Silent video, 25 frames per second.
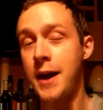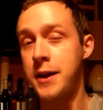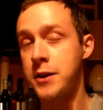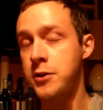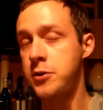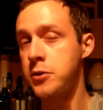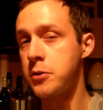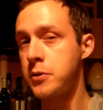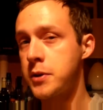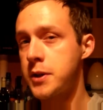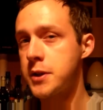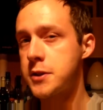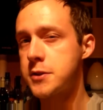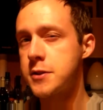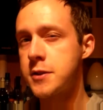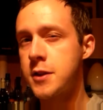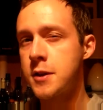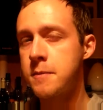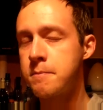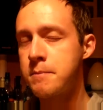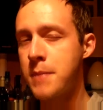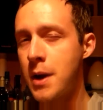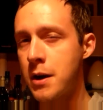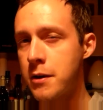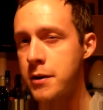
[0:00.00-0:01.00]
And according to
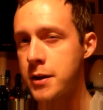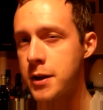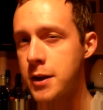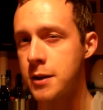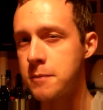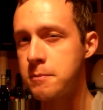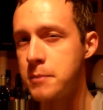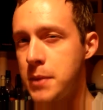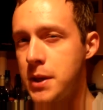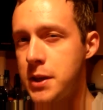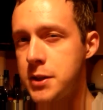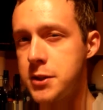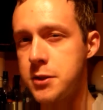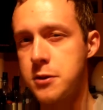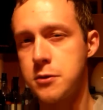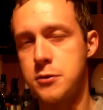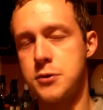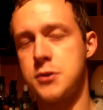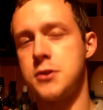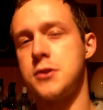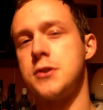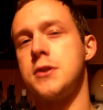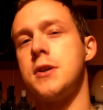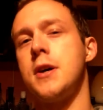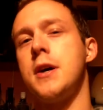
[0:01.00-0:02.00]
the American Meteor
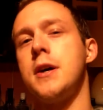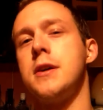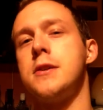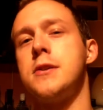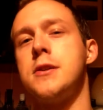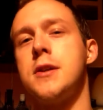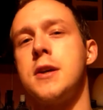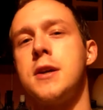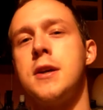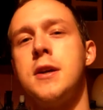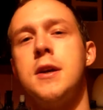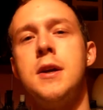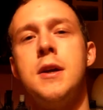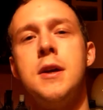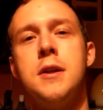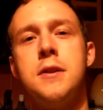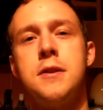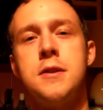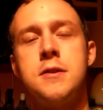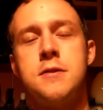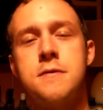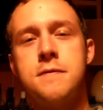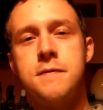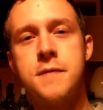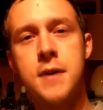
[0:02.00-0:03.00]
Society,
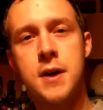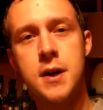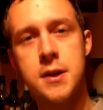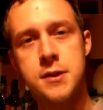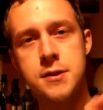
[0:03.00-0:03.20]
this